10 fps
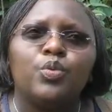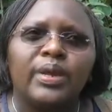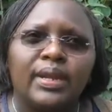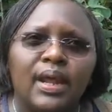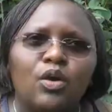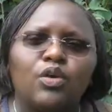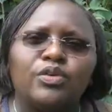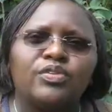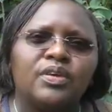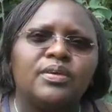we are now
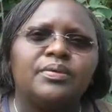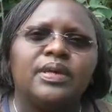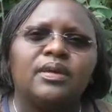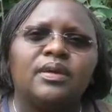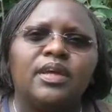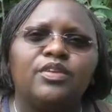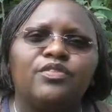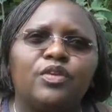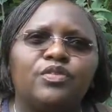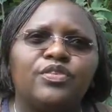considering
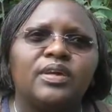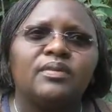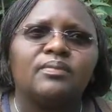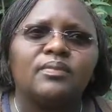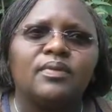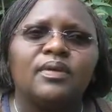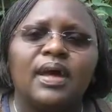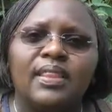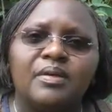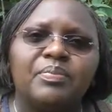involving
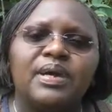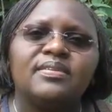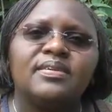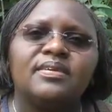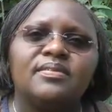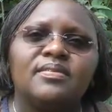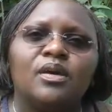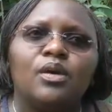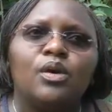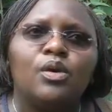other partners
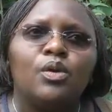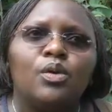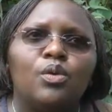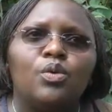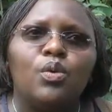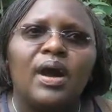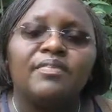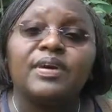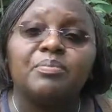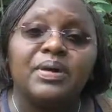who
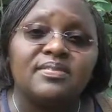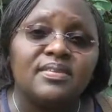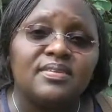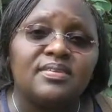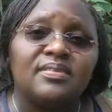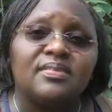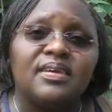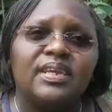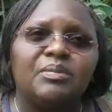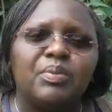have capacities
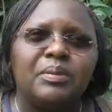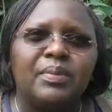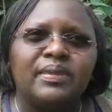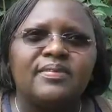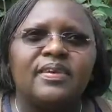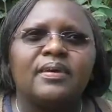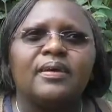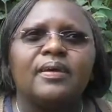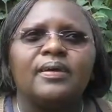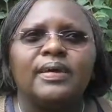in implementing
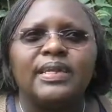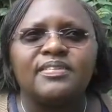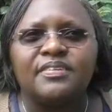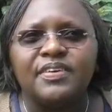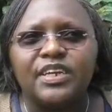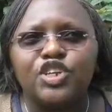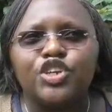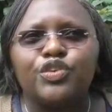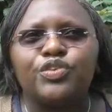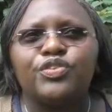
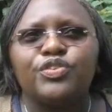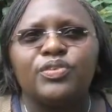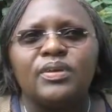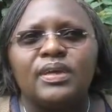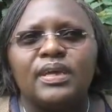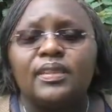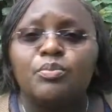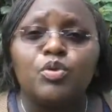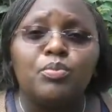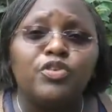interventions
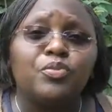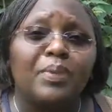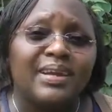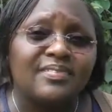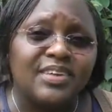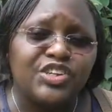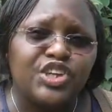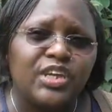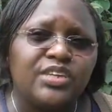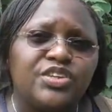that promote mindset
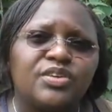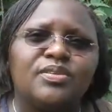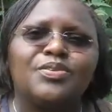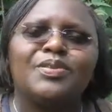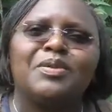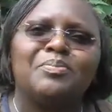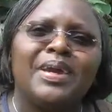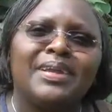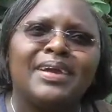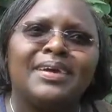change so that
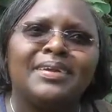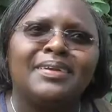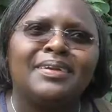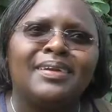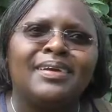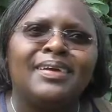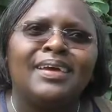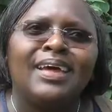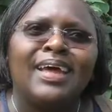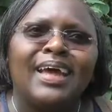men
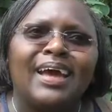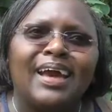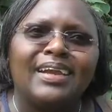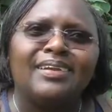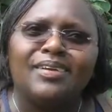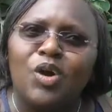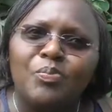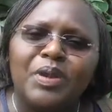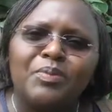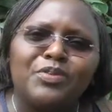can
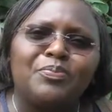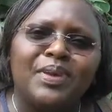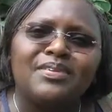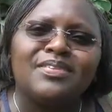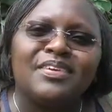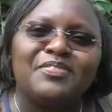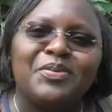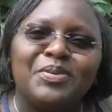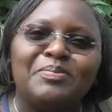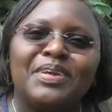open more space
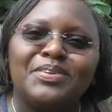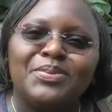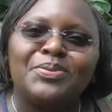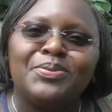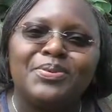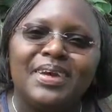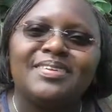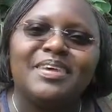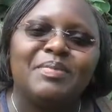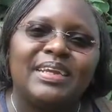for women to
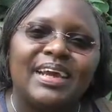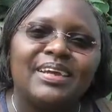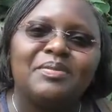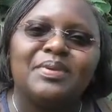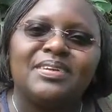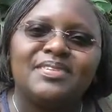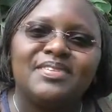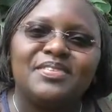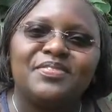get some entitlements